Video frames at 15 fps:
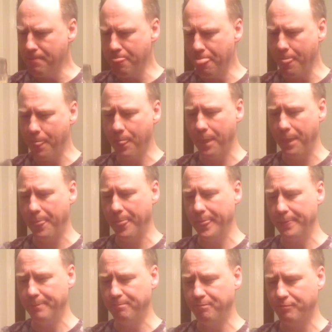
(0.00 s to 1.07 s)

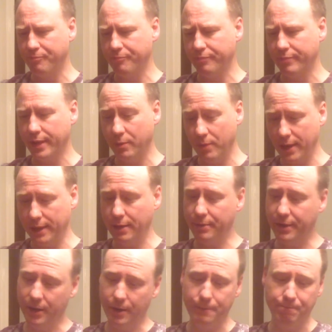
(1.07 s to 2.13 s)
Well, there
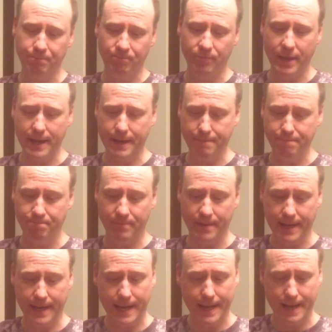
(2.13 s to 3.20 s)
we go. Yeah,
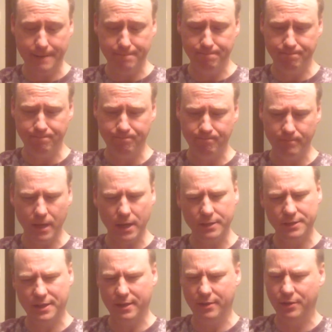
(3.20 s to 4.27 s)
not
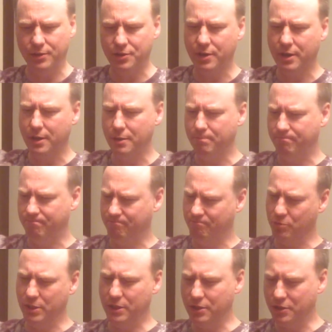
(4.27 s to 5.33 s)
entirely sure how to really